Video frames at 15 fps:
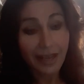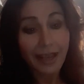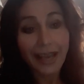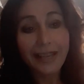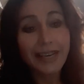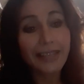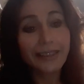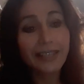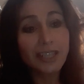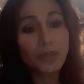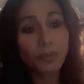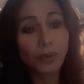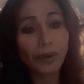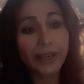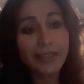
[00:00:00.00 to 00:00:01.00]
And at
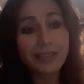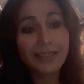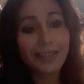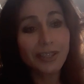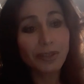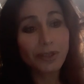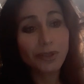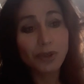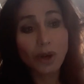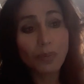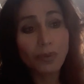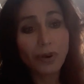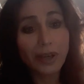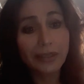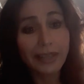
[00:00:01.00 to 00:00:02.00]
this point, since there's no
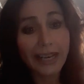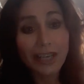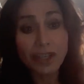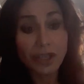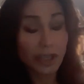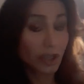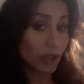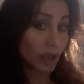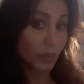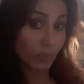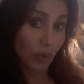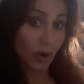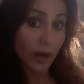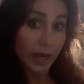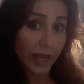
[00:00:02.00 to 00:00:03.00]
more election to
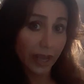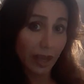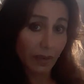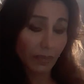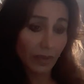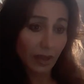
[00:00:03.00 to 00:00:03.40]
support him,